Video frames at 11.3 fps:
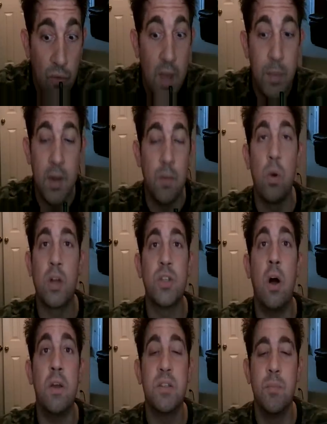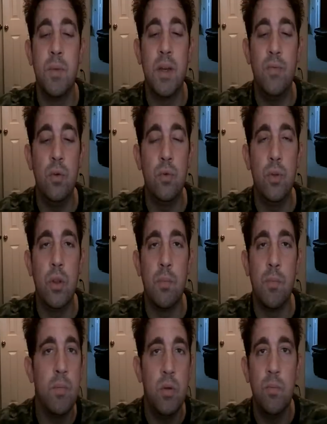vape it, it works awesome. But if the
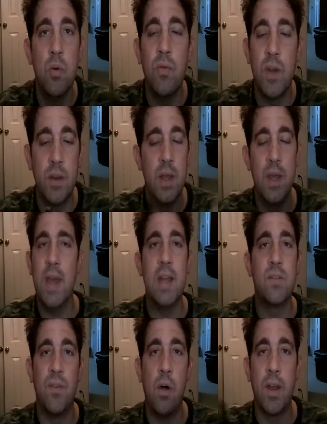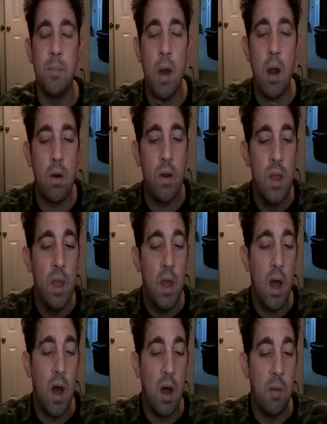moment you move it, it's falling apart.
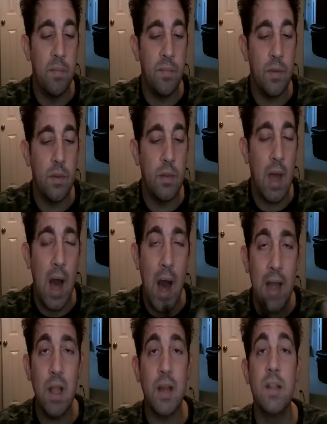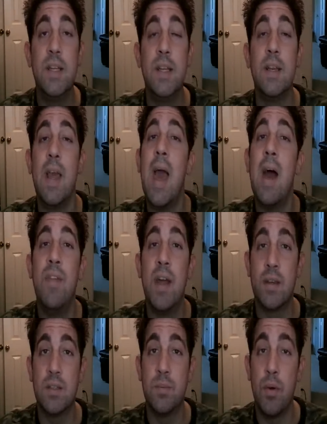I luckily didn't have
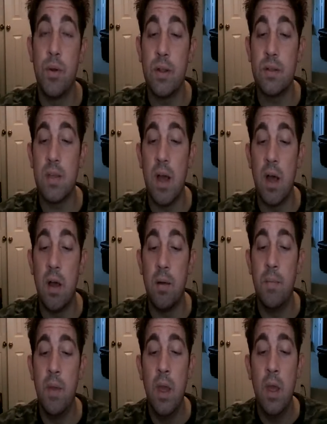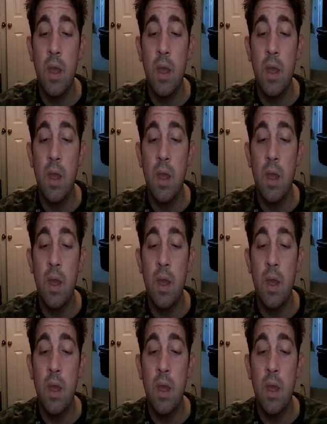that experience. Most